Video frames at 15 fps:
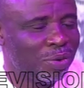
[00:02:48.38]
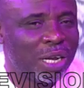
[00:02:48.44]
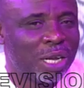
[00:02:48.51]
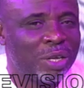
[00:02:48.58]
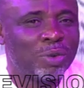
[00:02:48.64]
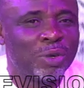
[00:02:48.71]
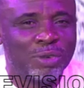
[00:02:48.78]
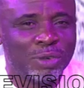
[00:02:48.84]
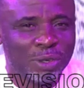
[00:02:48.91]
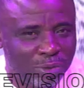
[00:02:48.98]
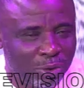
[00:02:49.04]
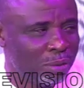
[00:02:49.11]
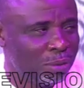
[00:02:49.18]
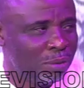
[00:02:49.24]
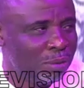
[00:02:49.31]
Whether it was a
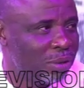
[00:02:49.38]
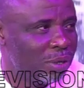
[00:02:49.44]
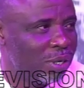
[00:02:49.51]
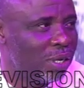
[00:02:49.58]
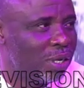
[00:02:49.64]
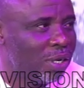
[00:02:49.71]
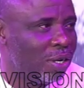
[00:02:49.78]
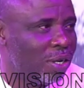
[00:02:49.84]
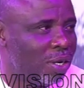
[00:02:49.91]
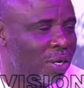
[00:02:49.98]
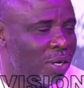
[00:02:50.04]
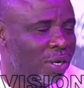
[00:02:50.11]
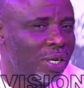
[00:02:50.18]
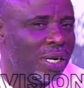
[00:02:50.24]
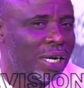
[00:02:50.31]
forum
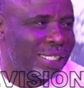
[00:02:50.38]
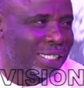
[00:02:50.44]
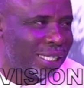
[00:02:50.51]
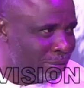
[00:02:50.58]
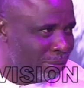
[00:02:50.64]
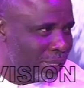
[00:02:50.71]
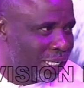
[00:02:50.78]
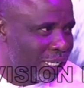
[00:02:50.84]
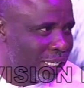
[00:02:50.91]
or assembly.